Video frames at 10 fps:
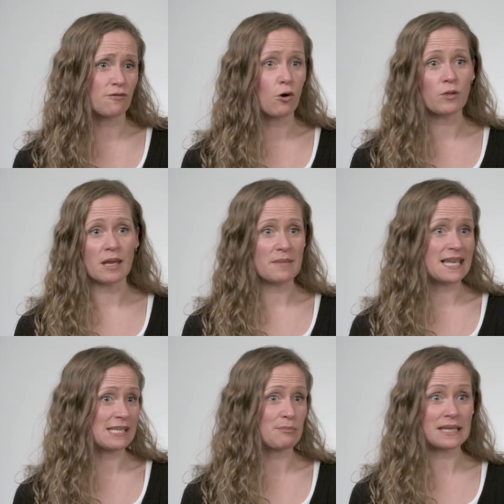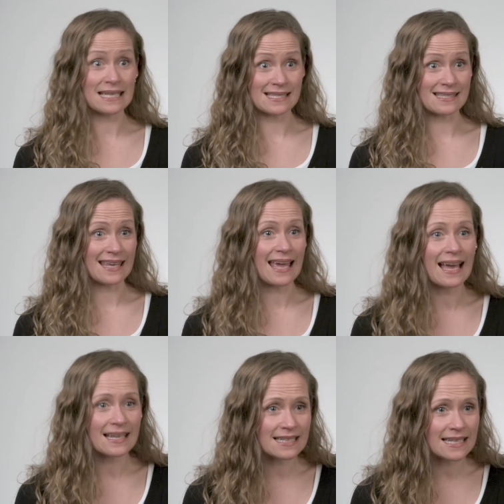of all the amazing places they
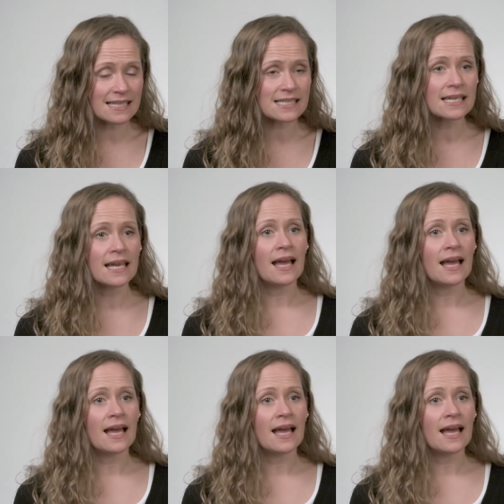can eat,